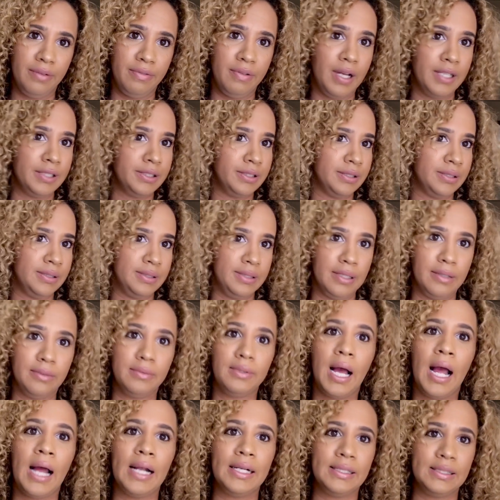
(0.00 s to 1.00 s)
I just don't.
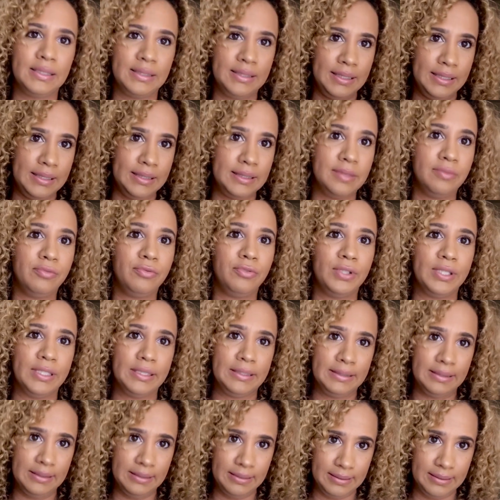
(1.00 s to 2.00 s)
I just need some
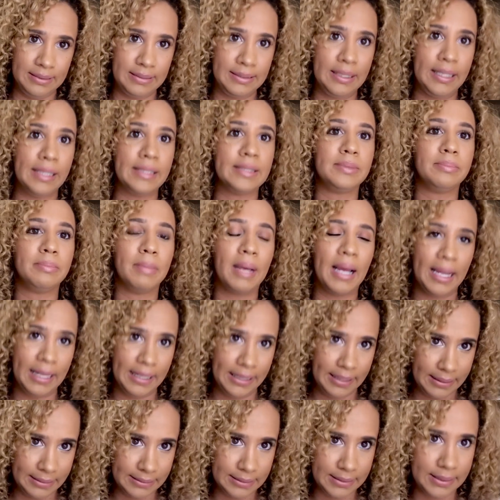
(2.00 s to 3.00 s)
friends that's my
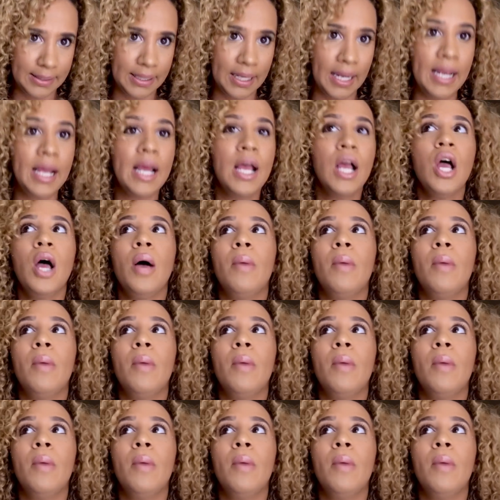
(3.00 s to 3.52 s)
age, okay?